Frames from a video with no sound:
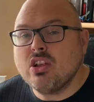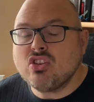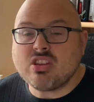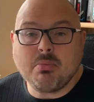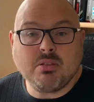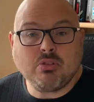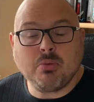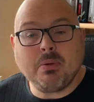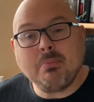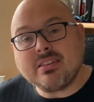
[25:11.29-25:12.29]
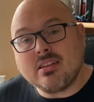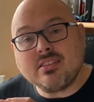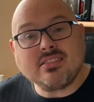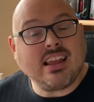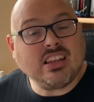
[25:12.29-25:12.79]
Some of them could be
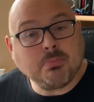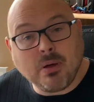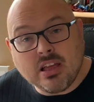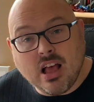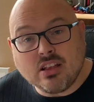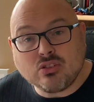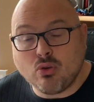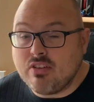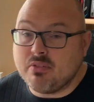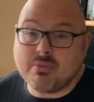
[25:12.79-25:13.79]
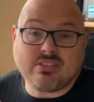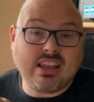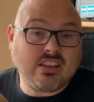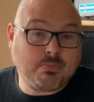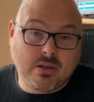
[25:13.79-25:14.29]
misunderstandings by us or even
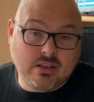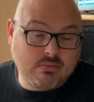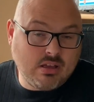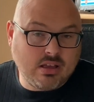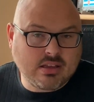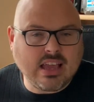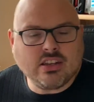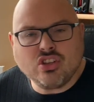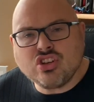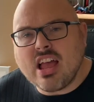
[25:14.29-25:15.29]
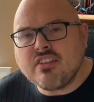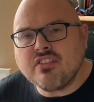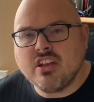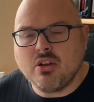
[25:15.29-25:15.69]
mistakes by Ken and Jeff.